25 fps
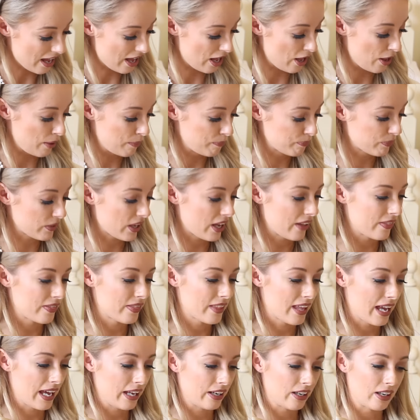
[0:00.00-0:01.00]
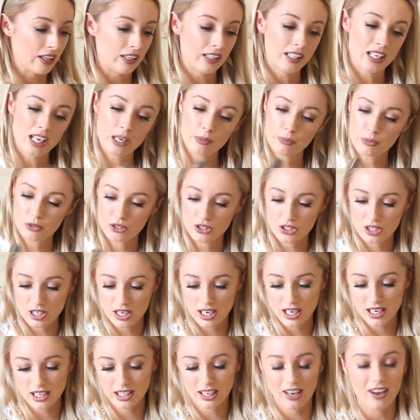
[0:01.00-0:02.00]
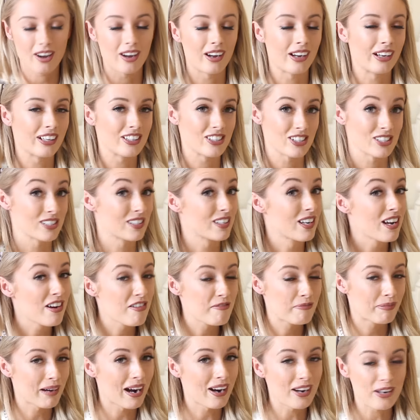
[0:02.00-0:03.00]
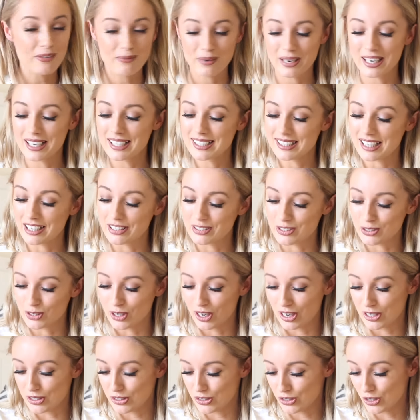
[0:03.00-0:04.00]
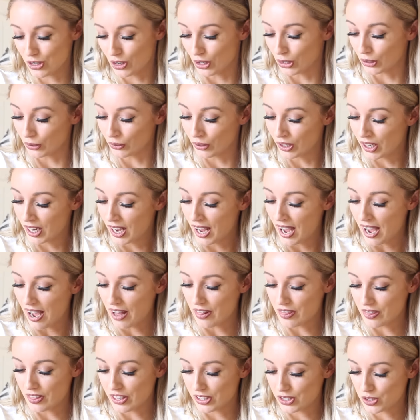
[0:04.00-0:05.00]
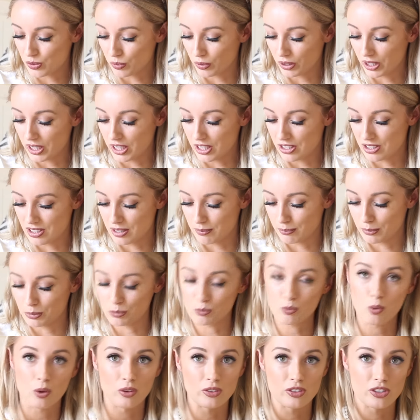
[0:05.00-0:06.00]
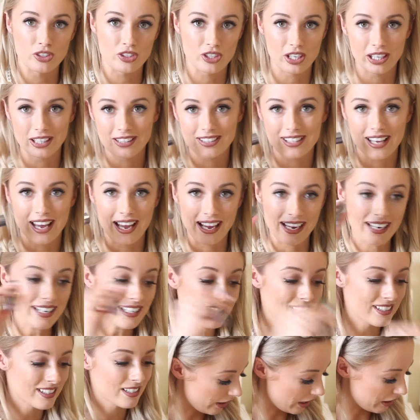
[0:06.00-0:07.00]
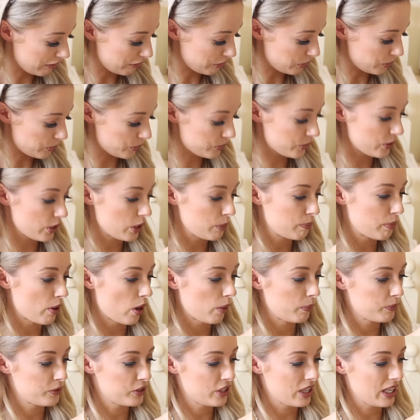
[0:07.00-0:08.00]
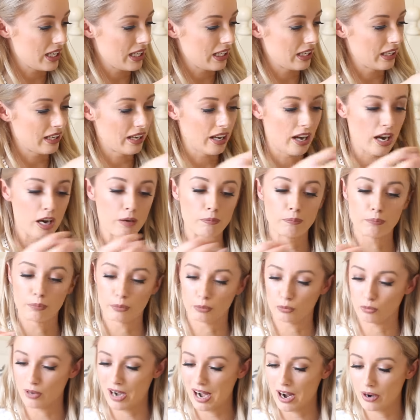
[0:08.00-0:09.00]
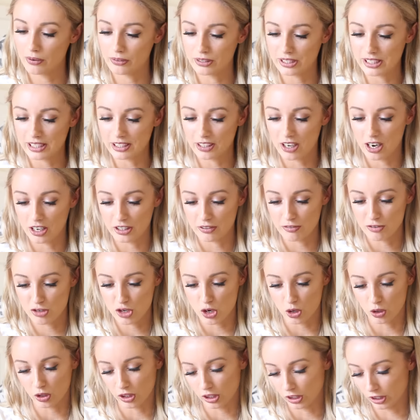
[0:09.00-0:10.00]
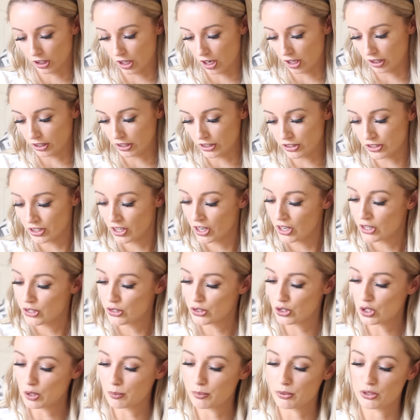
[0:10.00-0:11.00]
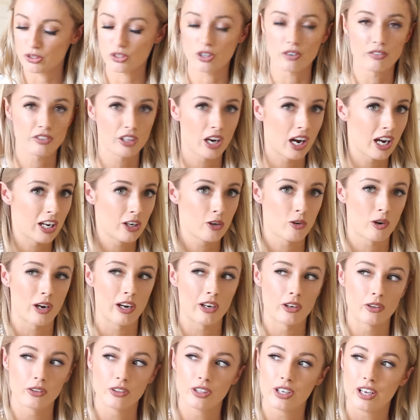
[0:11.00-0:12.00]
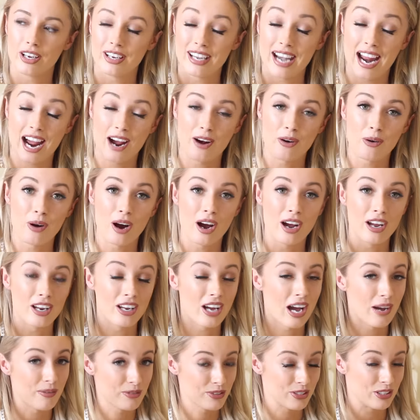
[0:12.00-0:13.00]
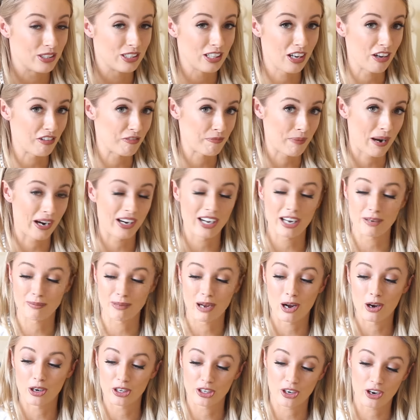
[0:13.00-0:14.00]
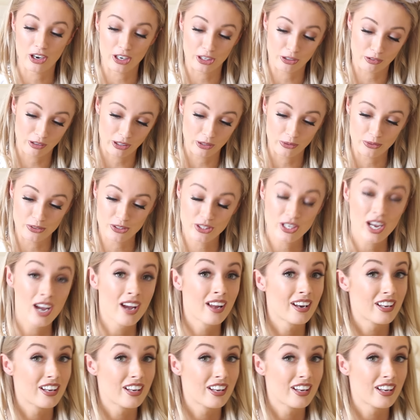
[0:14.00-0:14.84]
And then a lipstick. I just love brownie pinks, as you guys know, and this one is number 168. They've also popped in a brownie kind of chocolate coloured super soft eye crayon. Now I absolutely love Barry M eye crayons.